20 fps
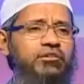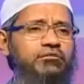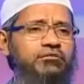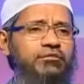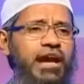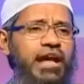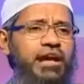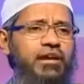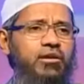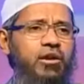don't
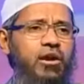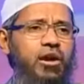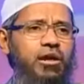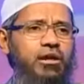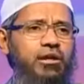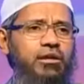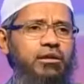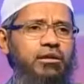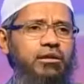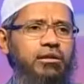have
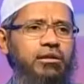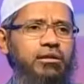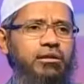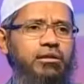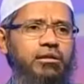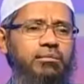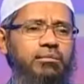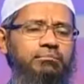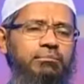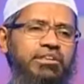alcohol,
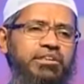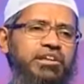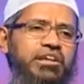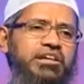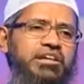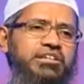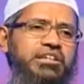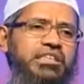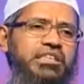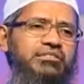but the
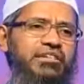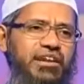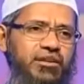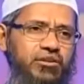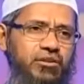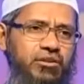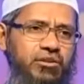Christians have